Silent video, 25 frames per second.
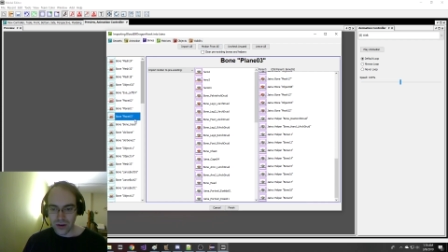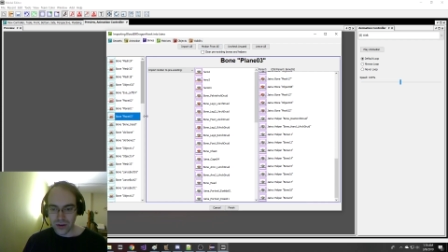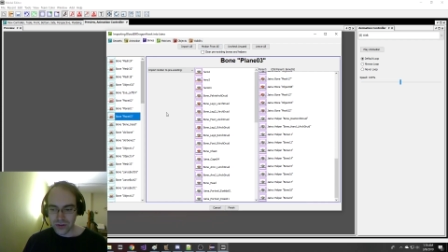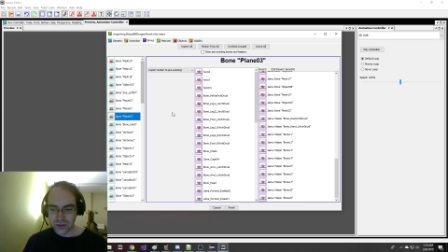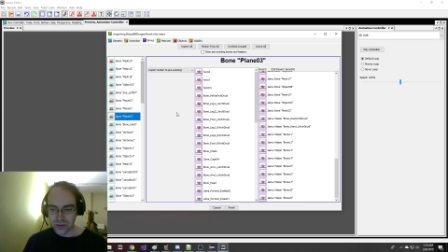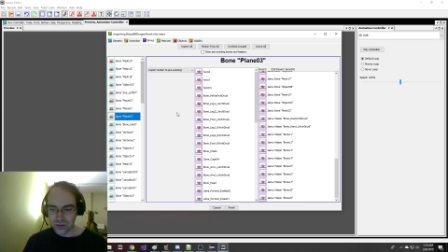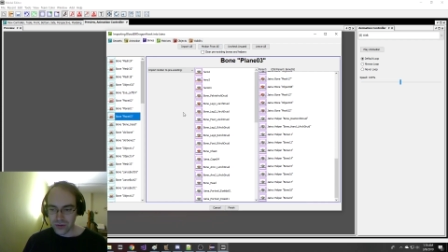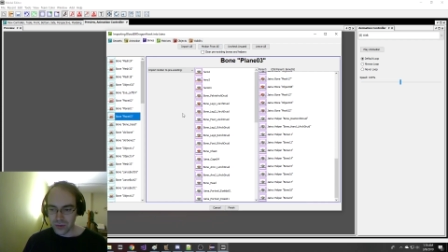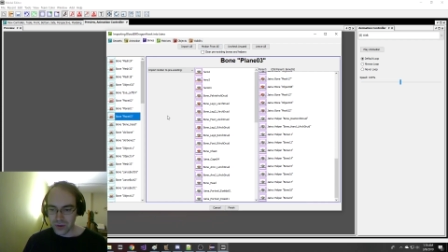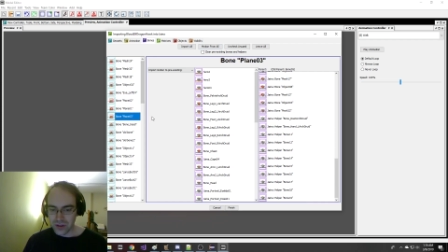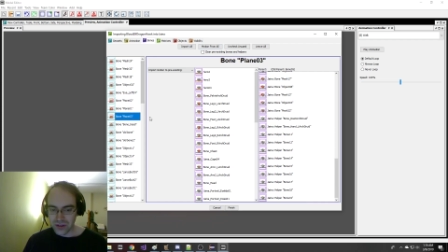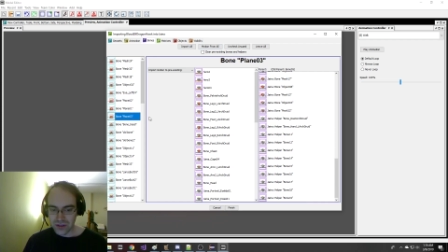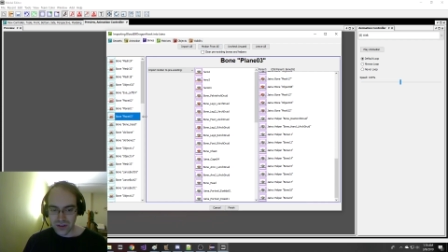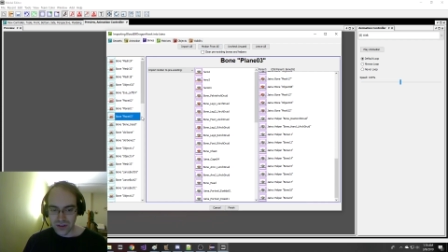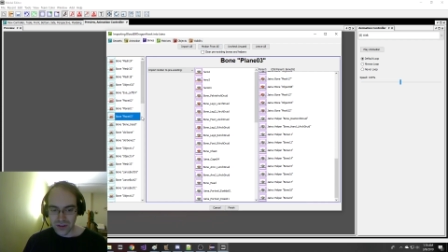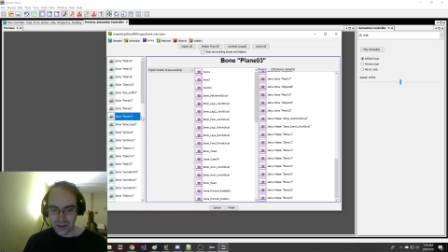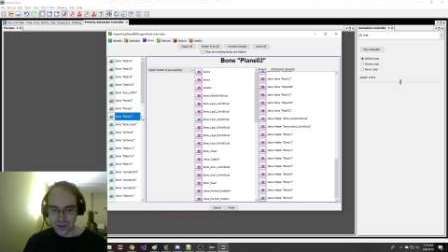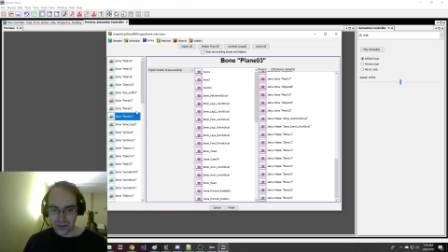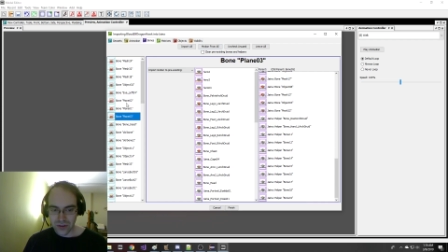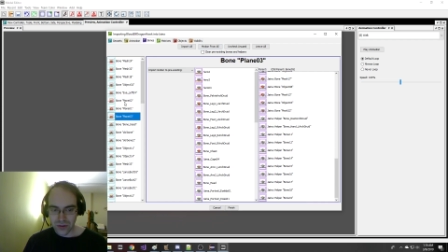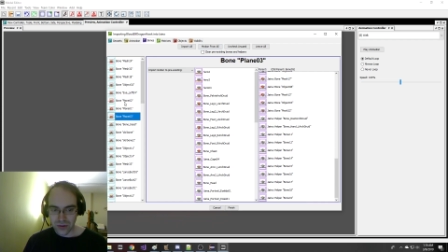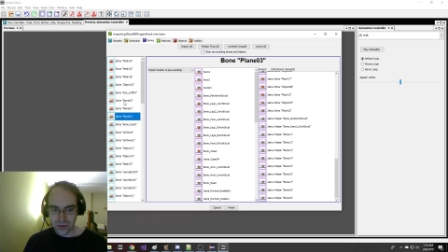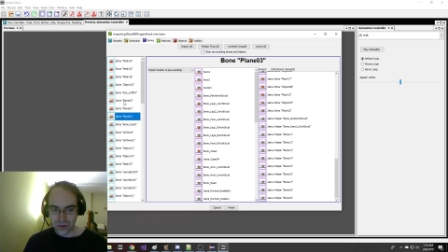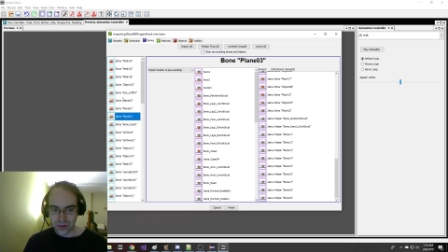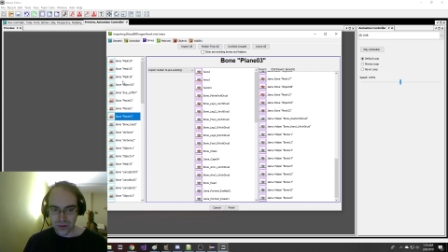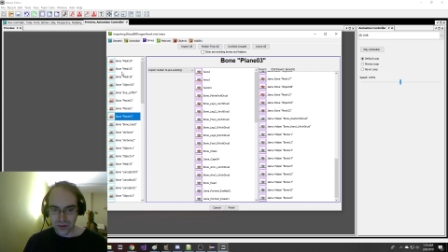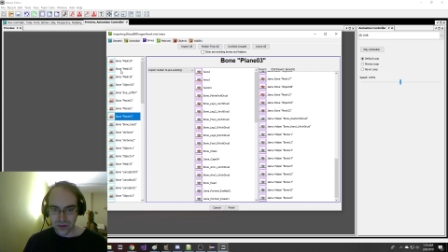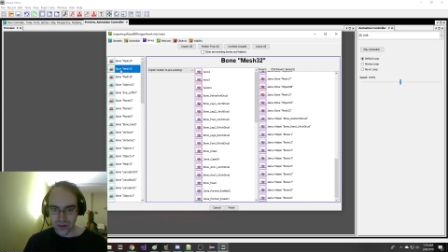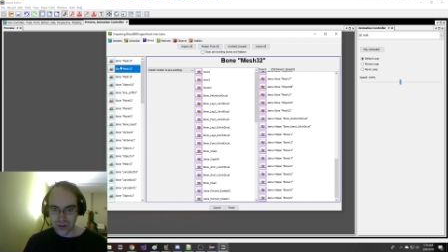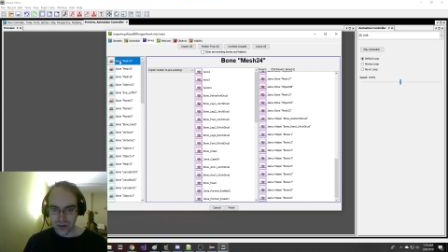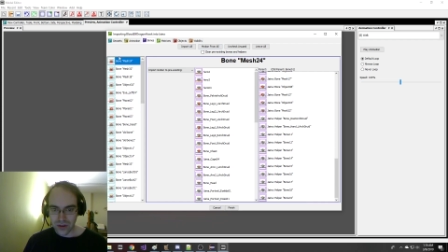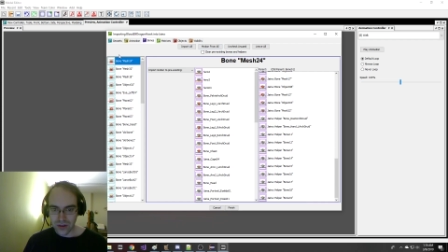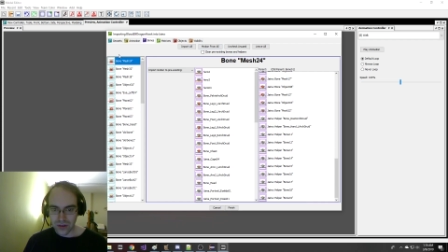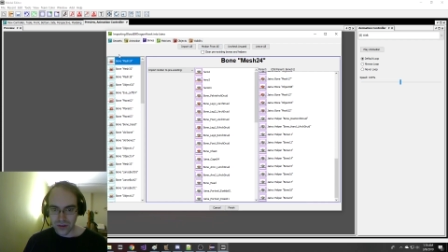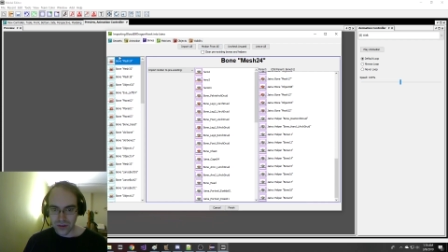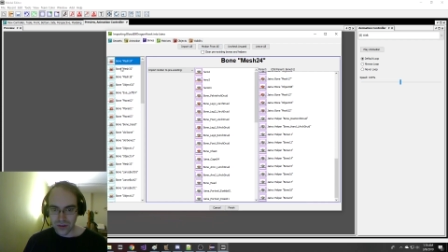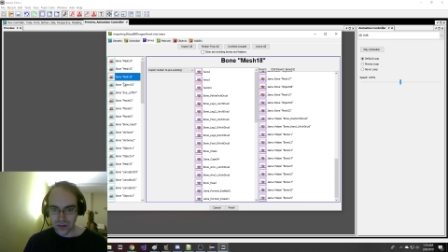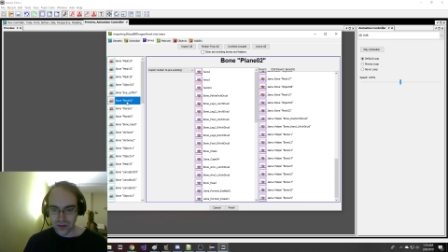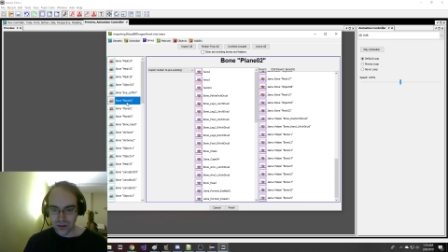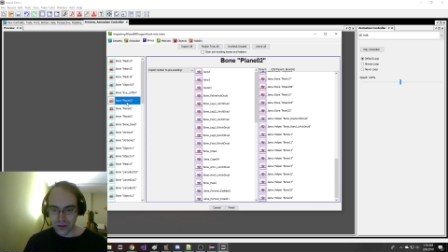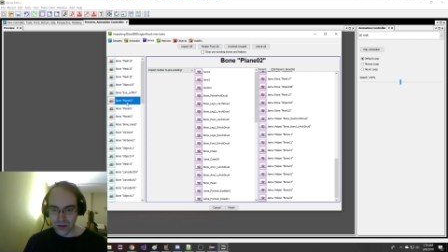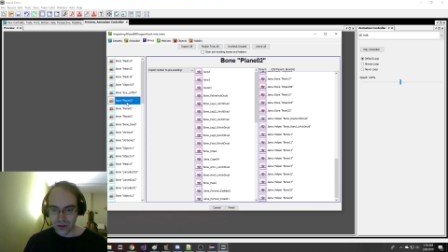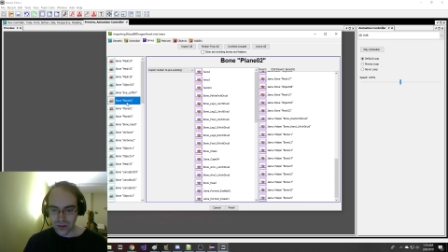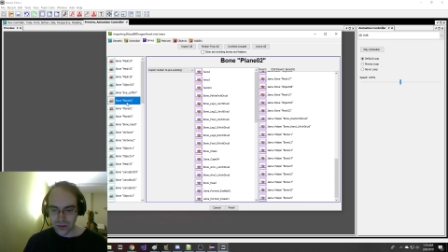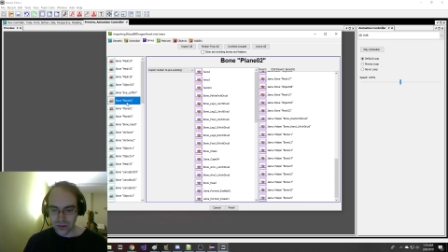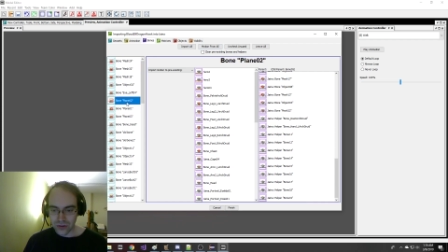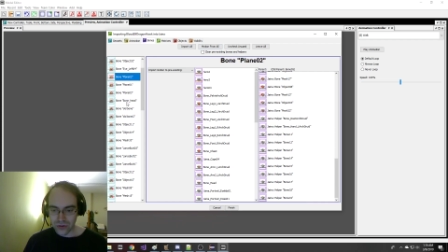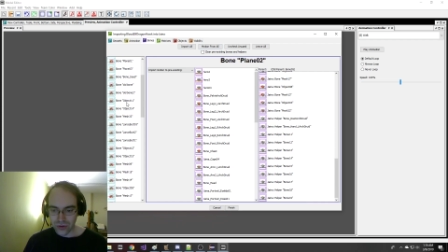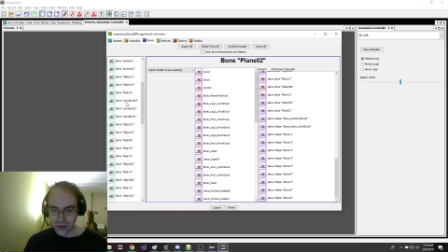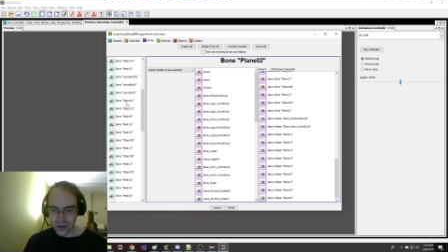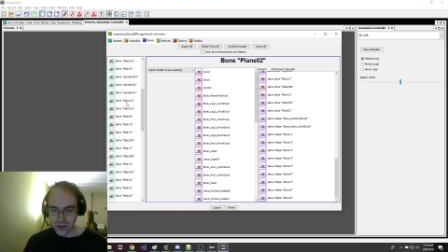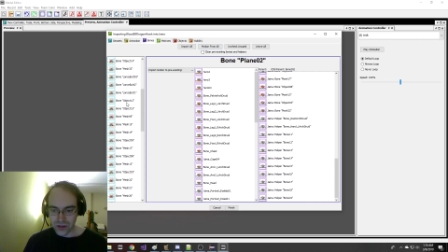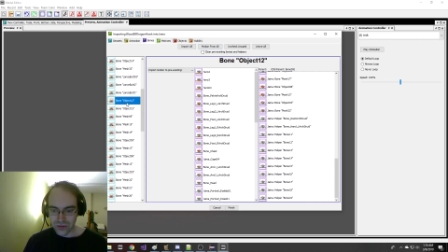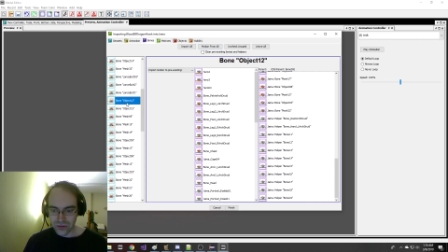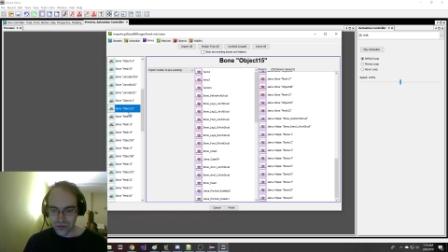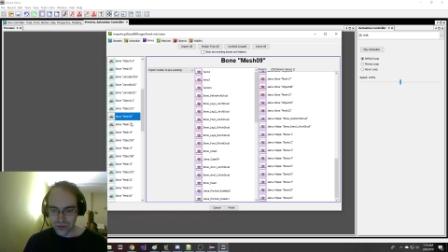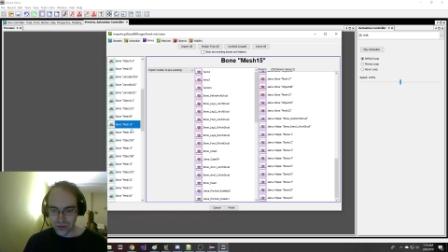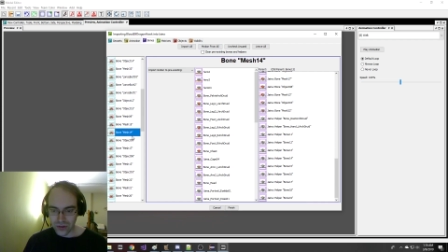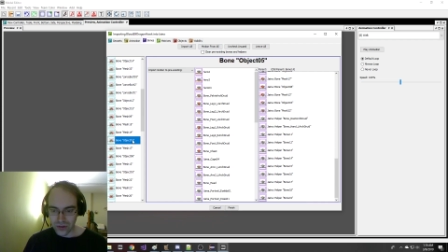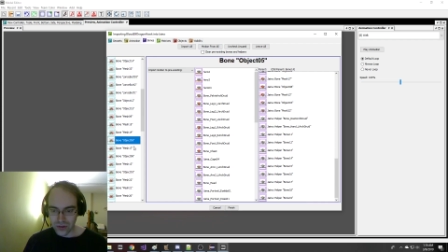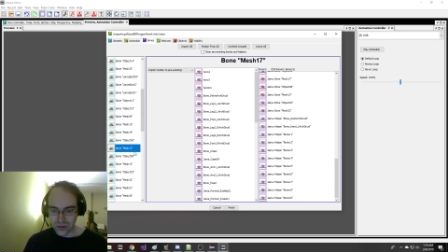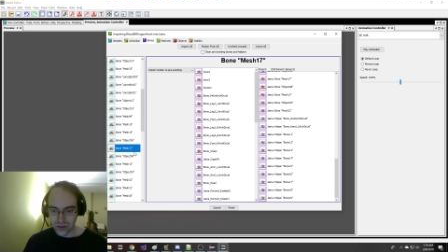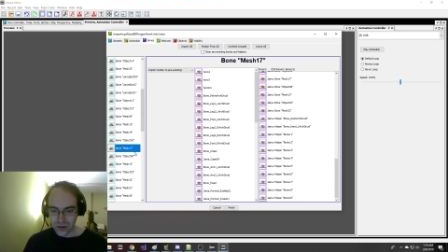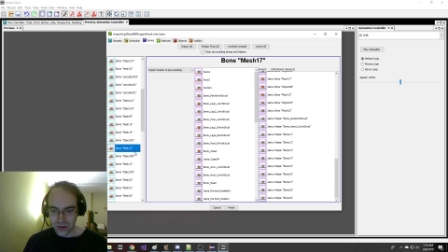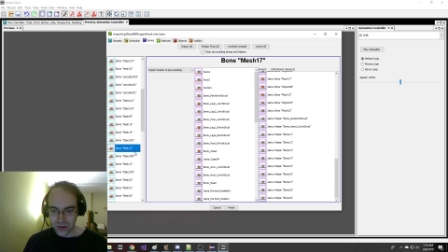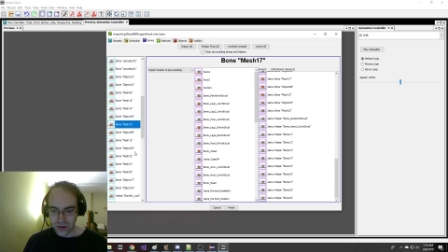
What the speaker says: So we basically do a transfer.